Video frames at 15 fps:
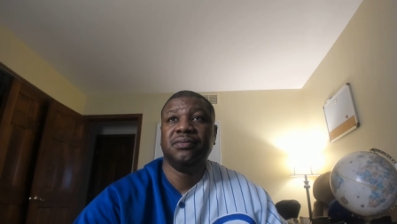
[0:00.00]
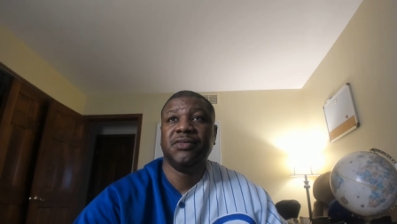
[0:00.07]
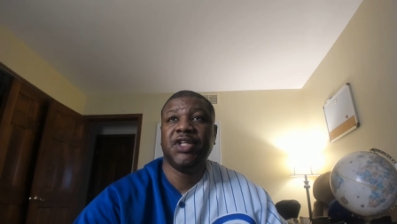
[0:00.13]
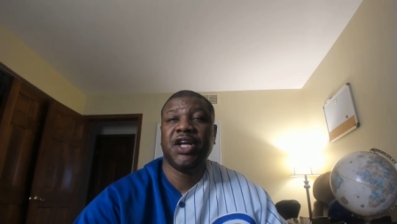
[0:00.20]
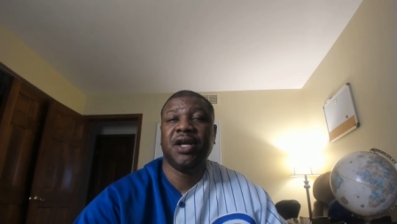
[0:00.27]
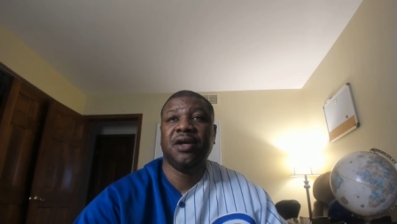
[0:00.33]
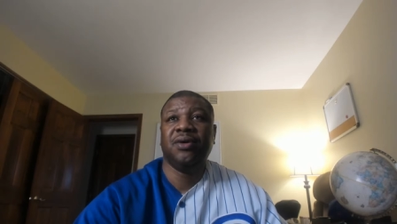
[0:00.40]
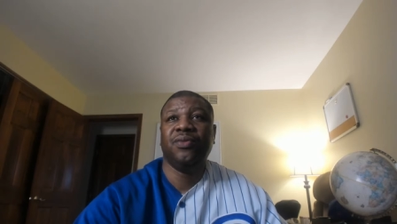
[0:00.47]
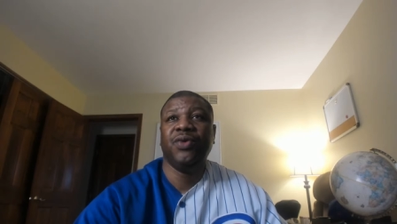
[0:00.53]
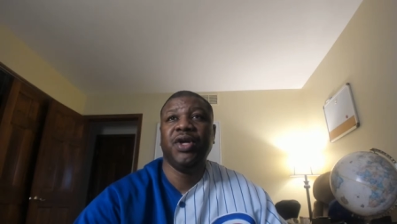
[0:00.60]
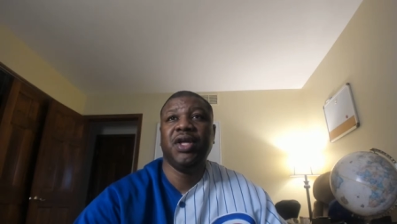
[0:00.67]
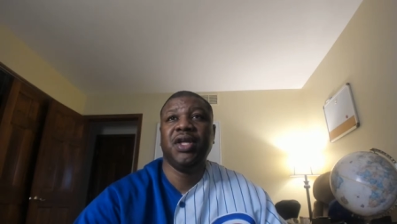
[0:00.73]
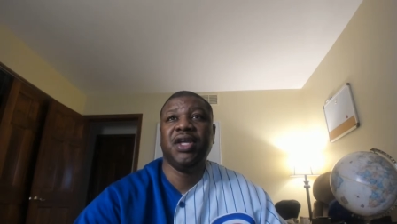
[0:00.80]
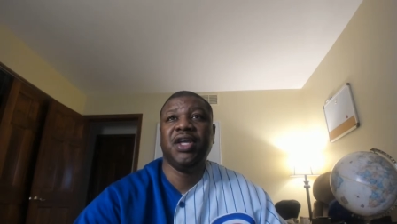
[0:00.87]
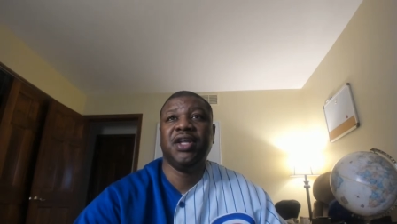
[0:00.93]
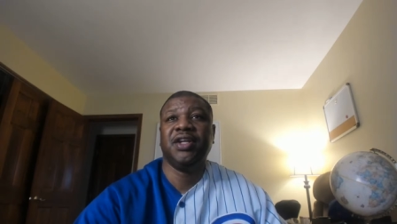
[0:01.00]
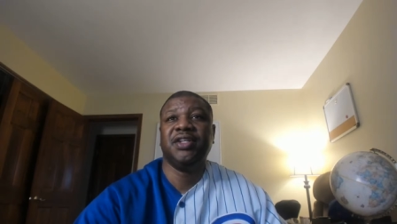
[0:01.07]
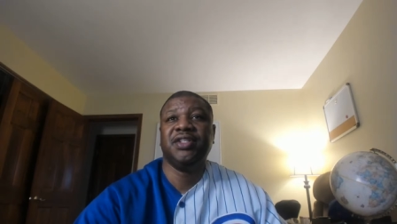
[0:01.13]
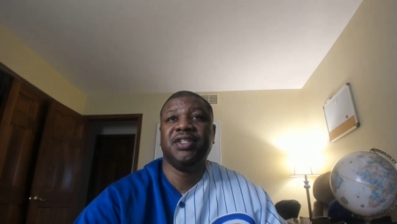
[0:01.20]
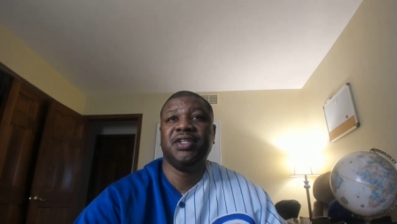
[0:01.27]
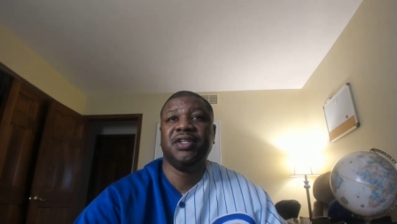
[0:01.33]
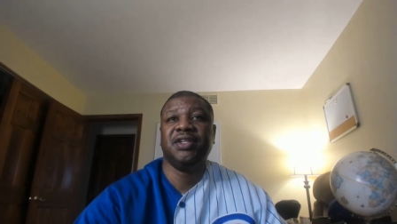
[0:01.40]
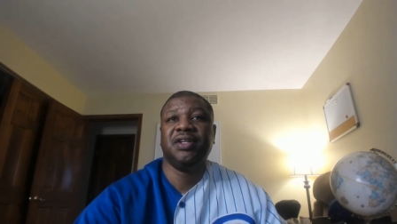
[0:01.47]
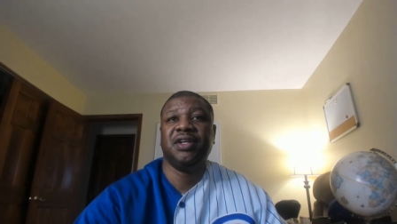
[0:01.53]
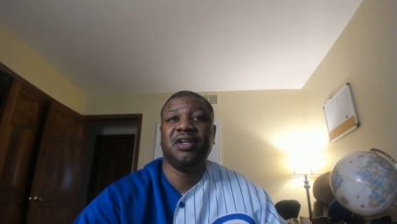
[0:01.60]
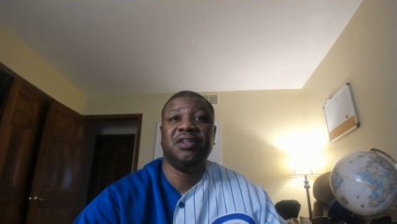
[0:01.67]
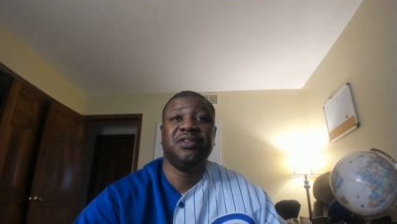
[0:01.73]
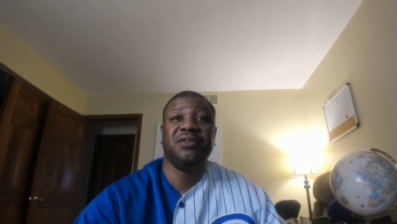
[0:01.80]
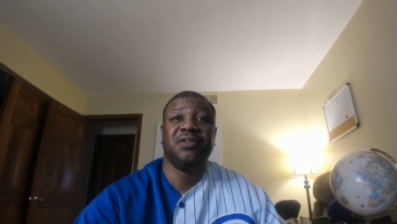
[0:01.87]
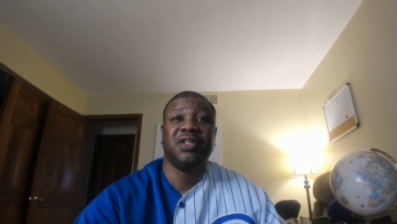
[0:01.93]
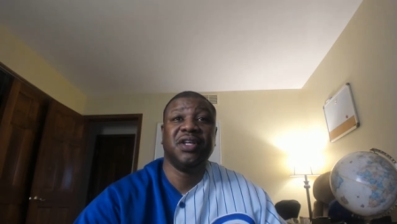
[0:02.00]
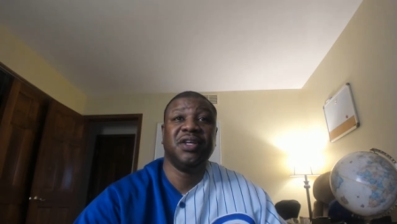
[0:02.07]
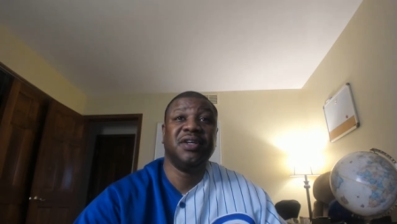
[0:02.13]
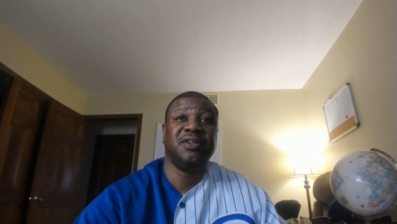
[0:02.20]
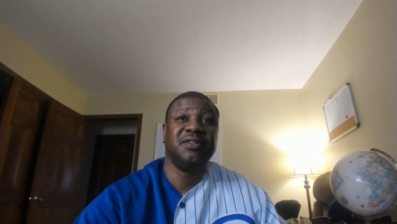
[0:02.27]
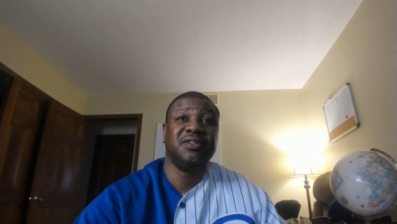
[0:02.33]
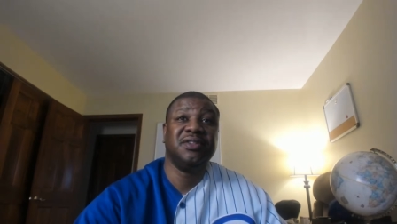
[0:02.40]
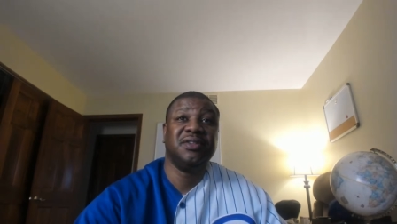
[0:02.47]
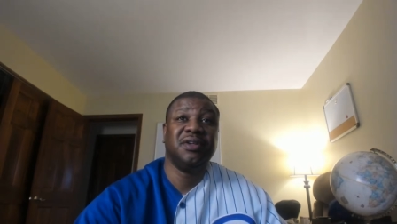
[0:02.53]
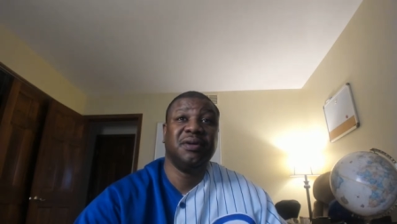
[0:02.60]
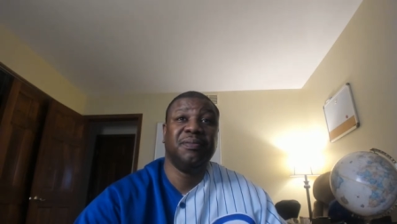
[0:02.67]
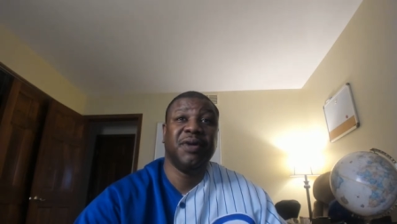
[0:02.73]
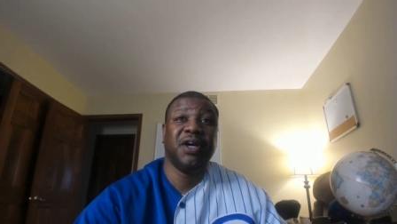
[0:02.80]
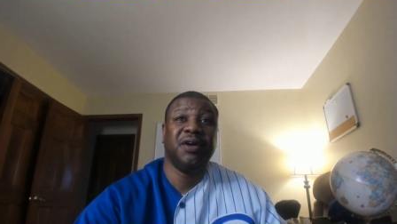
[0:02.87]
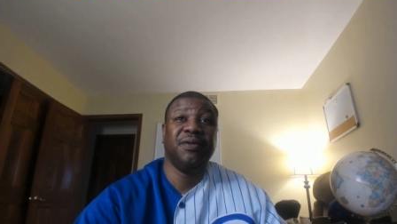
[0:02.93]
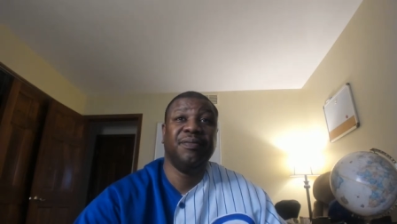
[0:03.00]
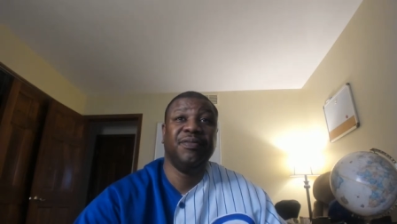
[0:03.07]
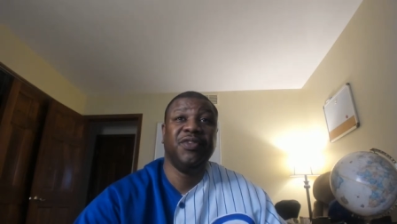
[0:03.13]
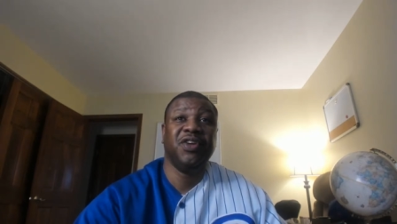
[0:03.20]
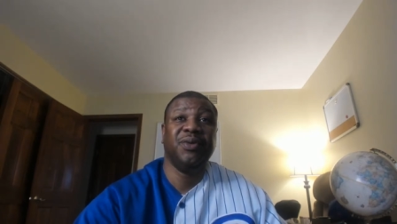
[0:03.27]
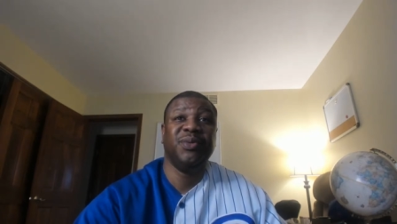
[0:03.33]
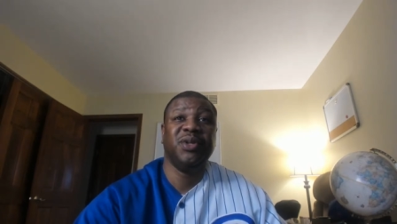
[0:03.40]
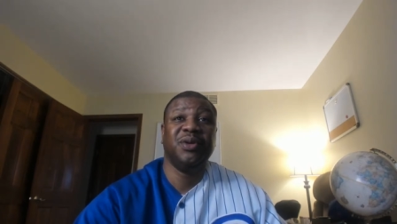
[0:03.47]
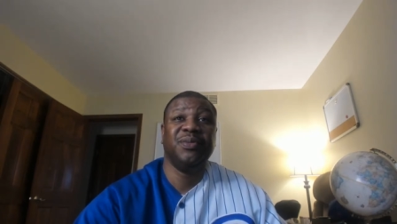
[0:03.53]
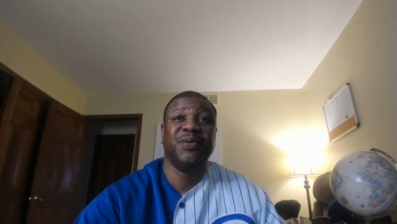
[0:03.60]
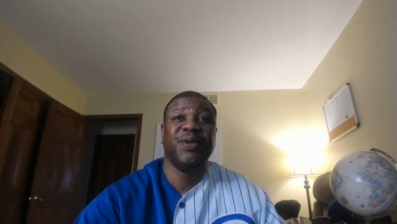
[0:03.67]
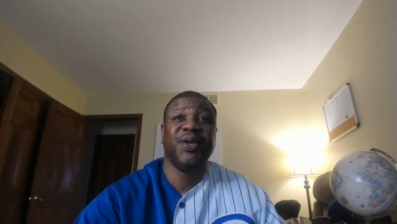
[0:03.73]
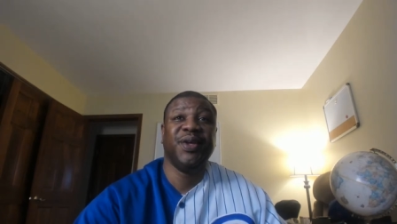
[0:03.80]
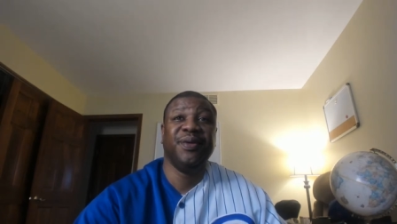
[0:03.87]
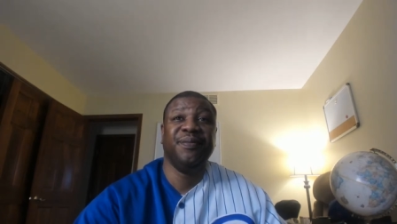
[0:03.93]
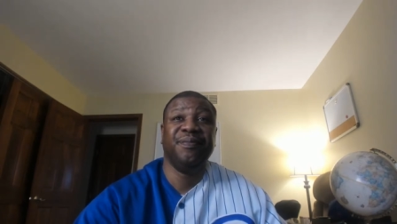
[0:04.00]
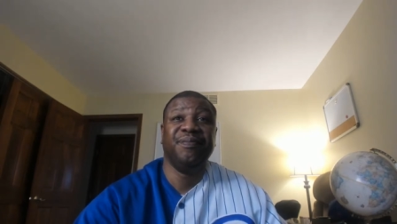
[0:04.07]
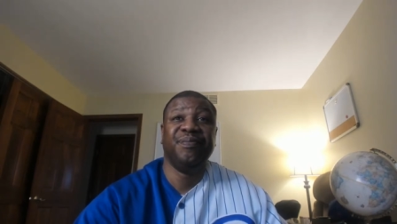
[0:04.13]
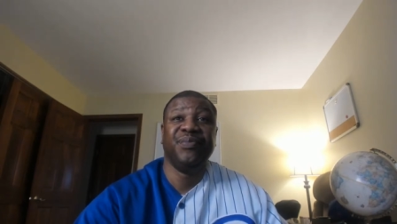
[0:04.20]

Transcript: Now we can get into other things about WWE.